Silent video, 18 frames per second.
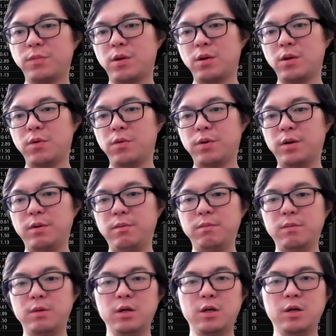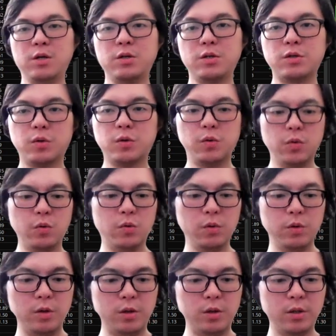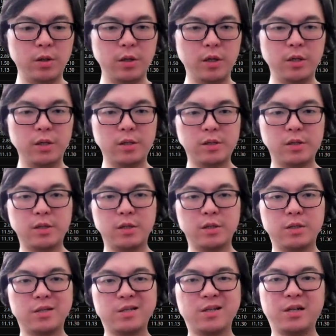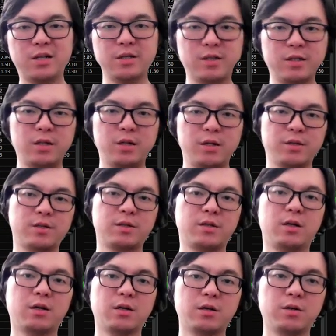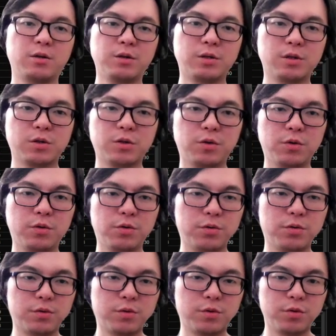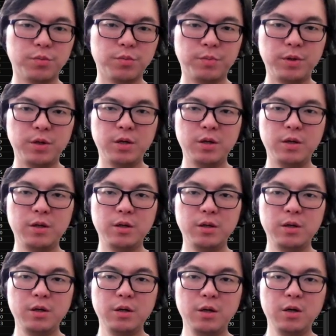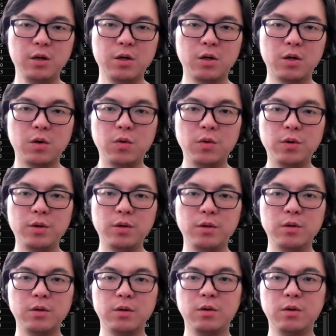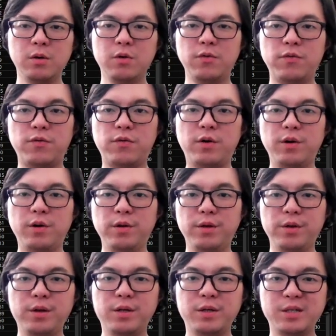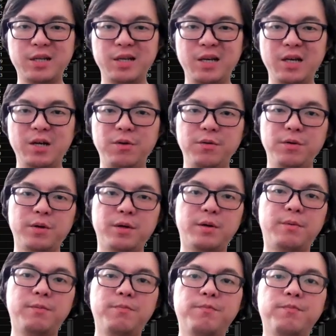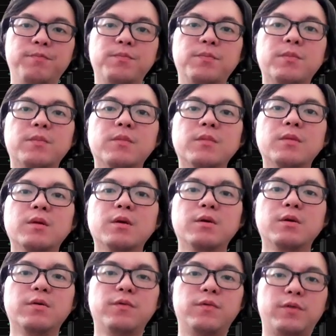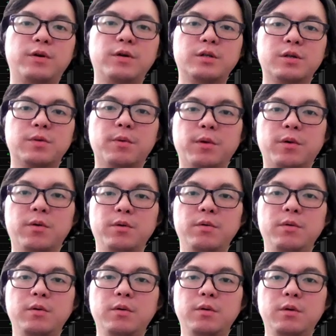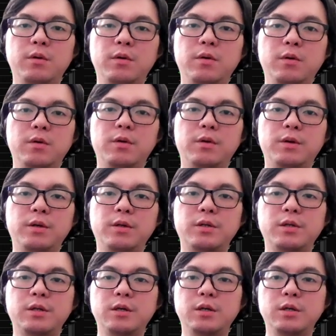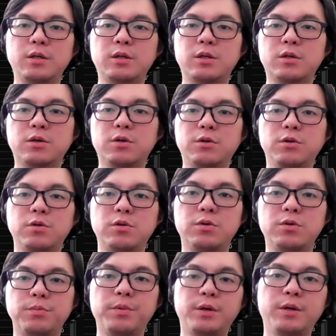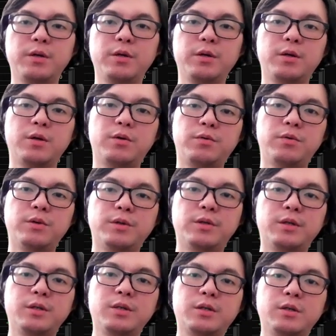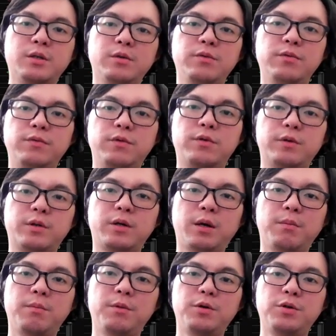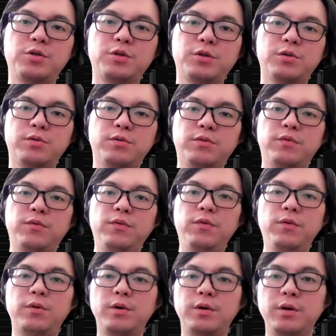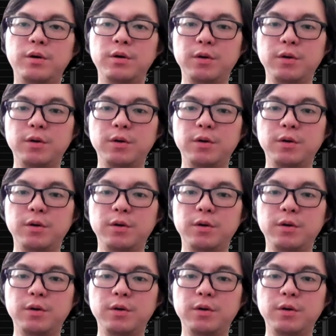Okay, so where is this Tesla stock is going to be going from this area? First of all, this is going to be the resistance for dimension 4,